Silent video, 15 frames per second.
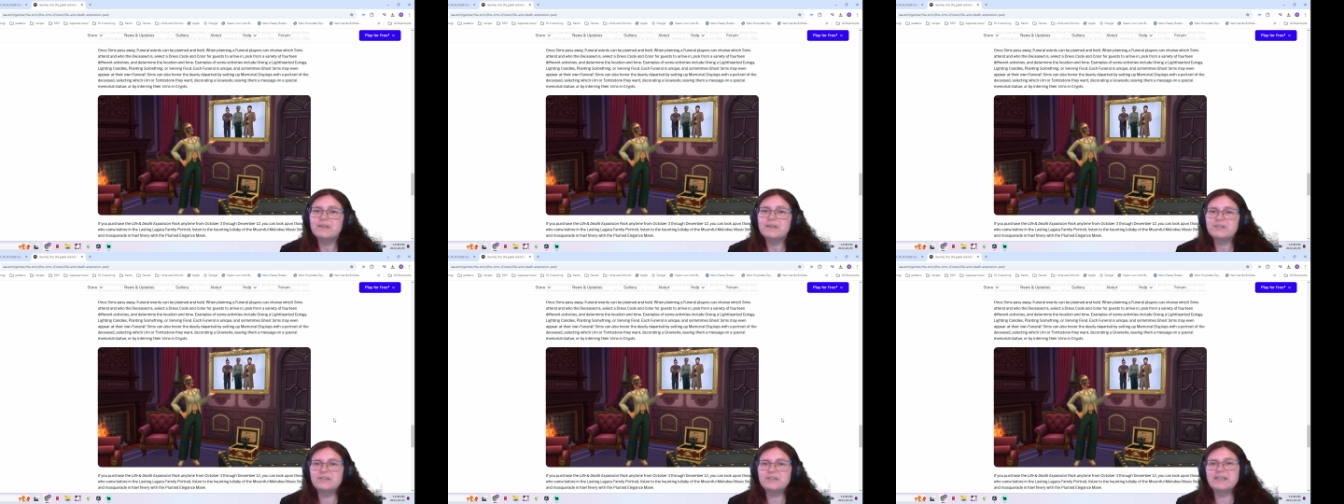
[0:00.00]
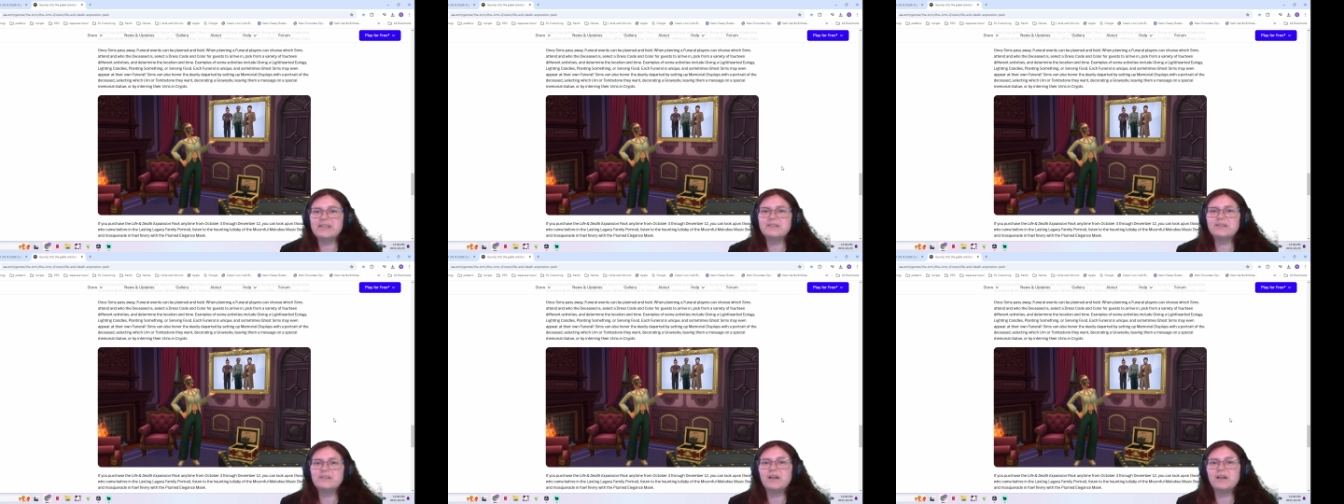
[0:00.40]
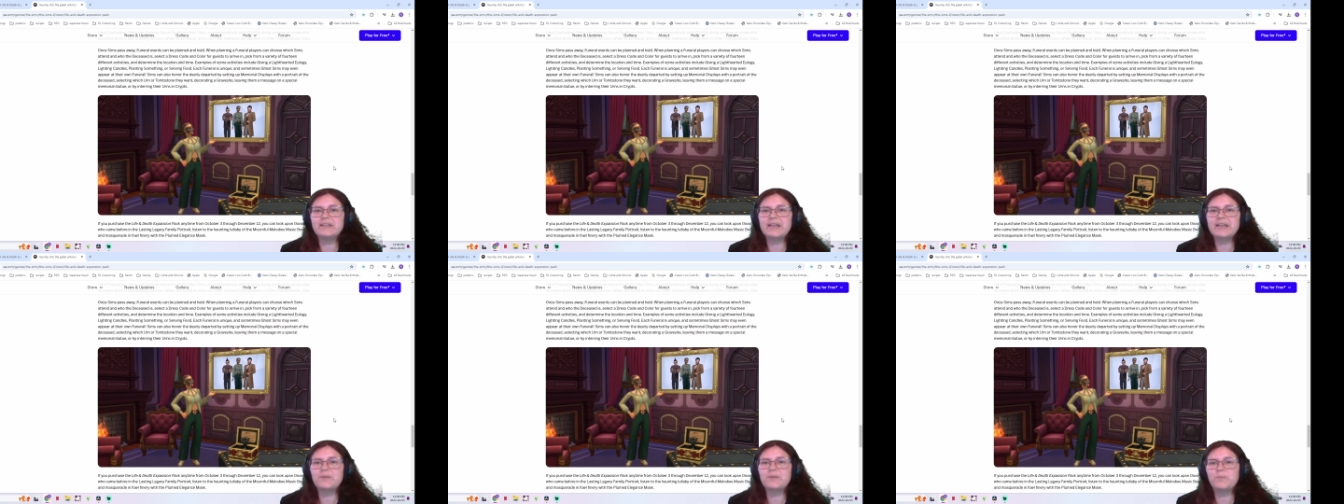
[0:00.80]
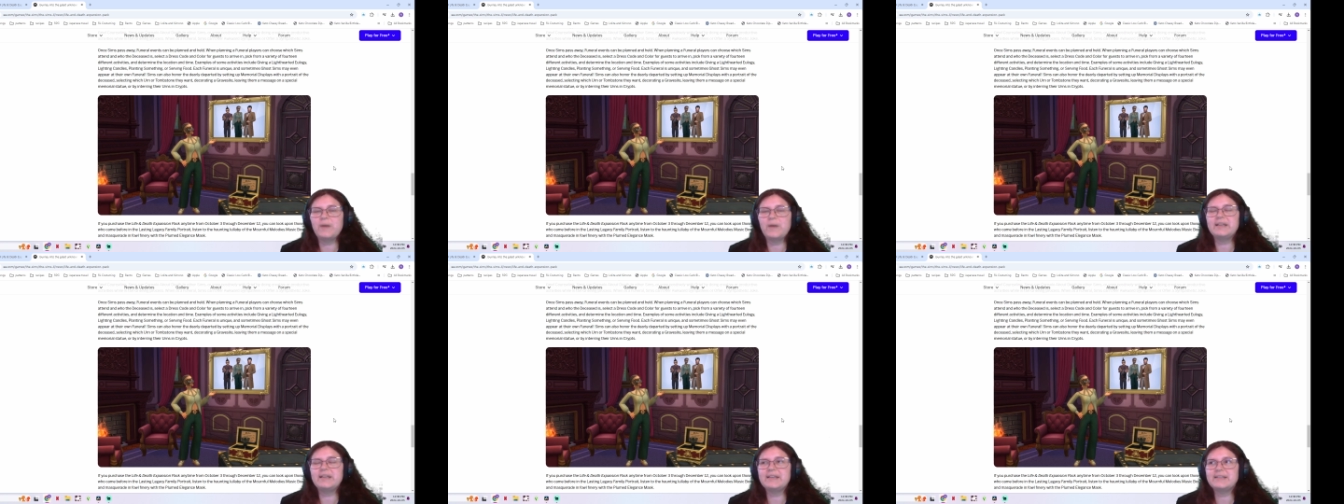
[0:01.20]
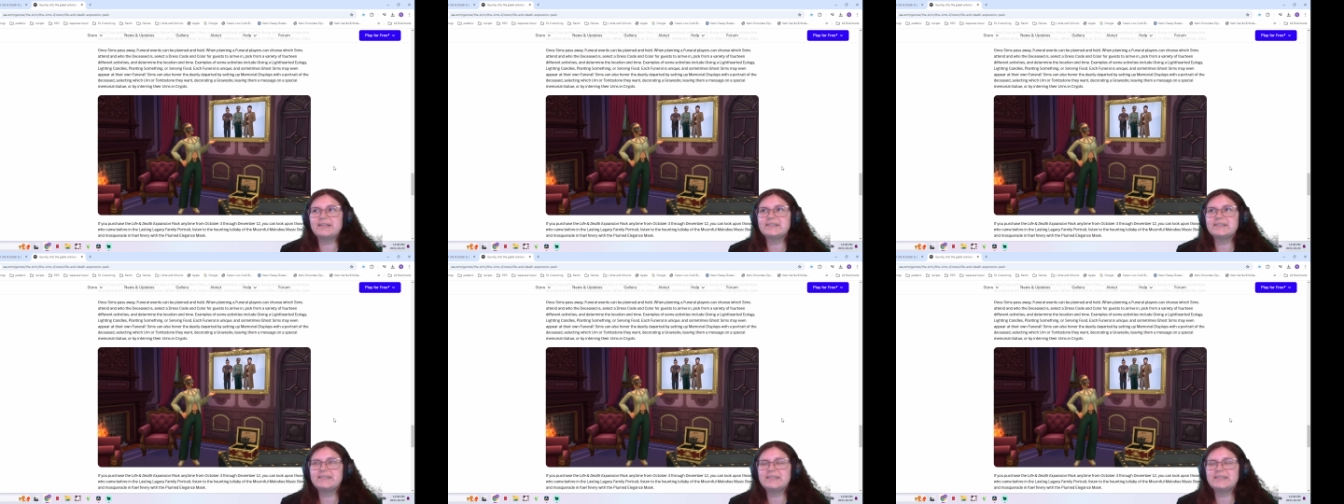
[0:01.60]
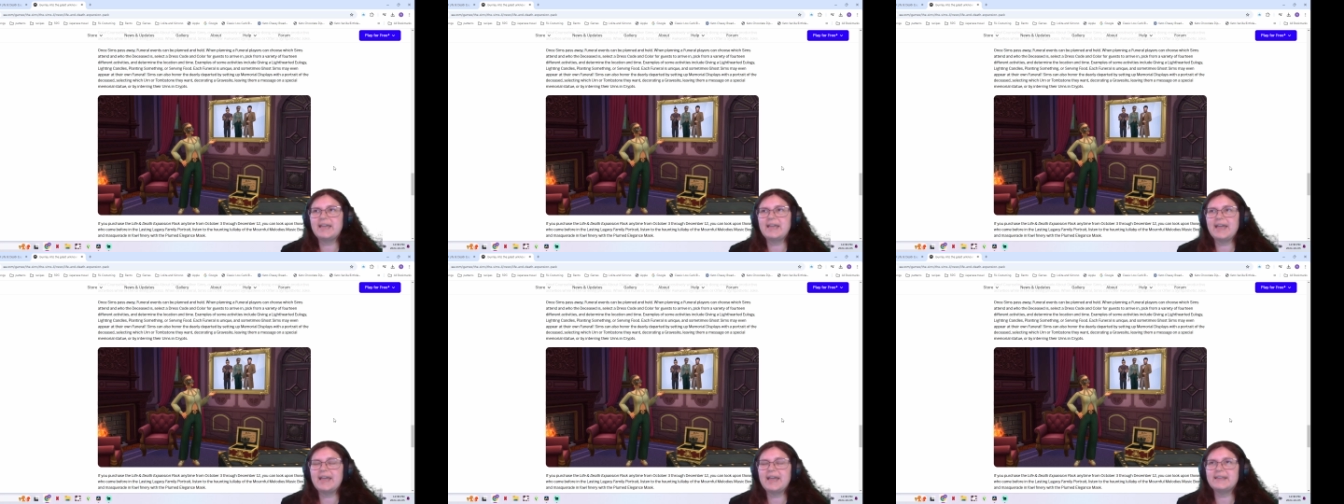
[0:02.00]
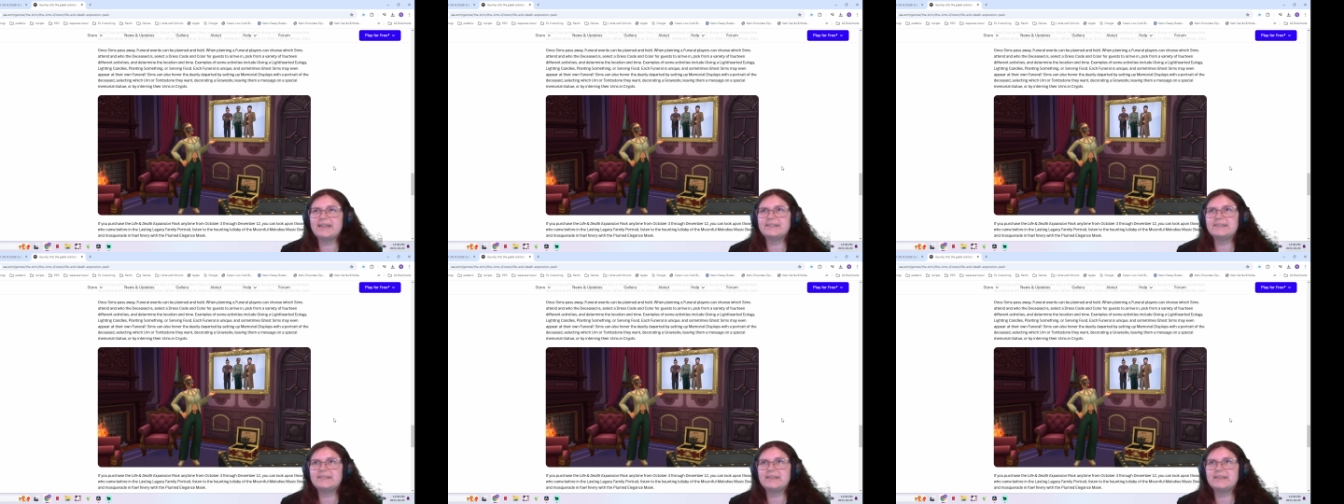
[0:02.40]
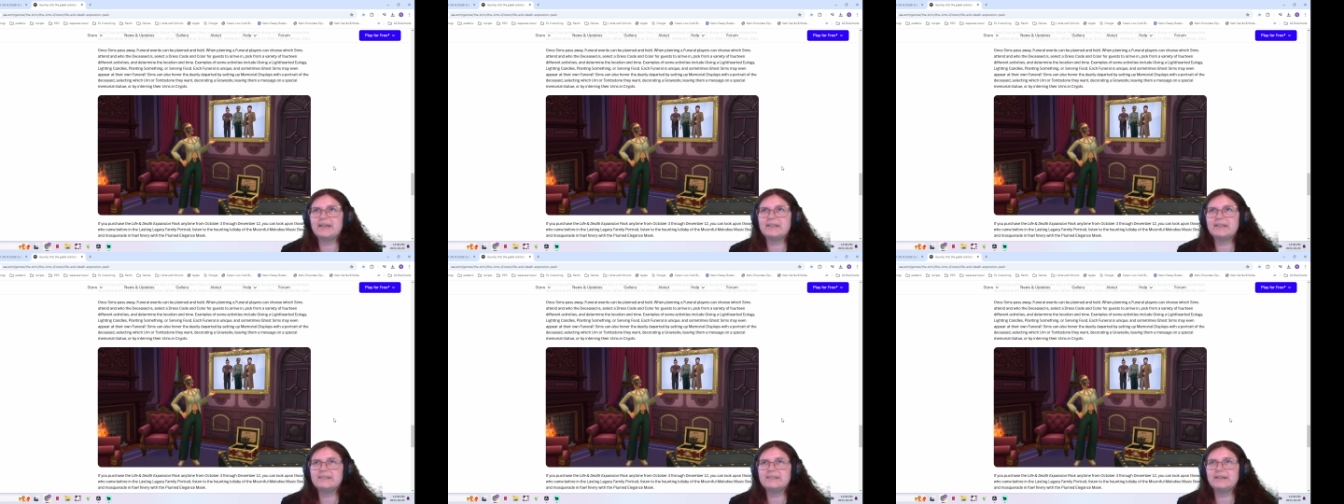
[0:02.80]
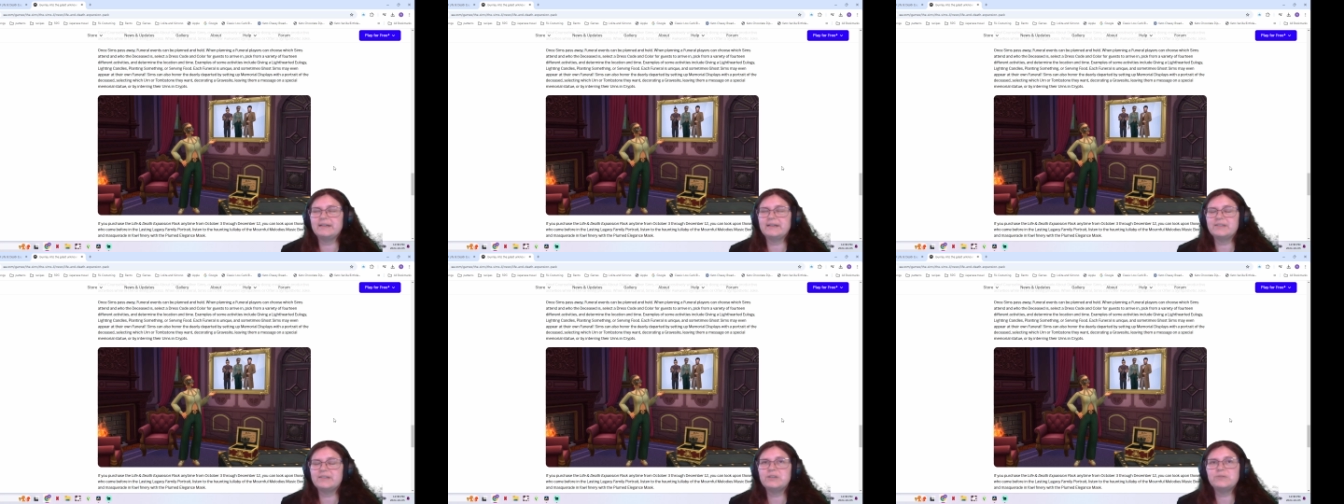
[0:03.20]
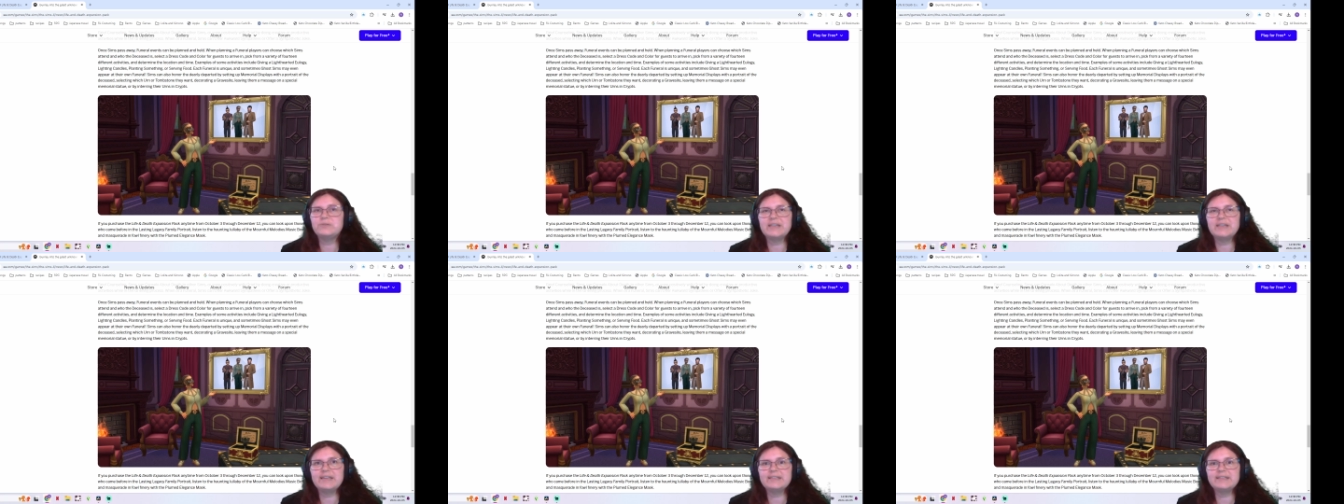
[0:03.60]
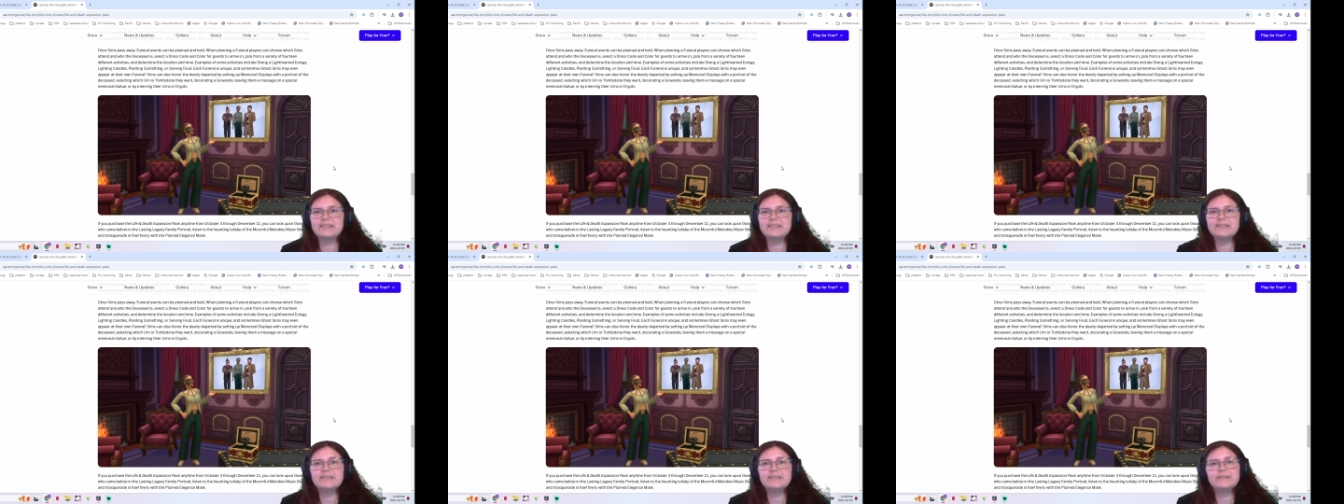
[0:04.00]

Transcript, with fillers: So it sounds a lot like weddings and uh, uh, the new dates.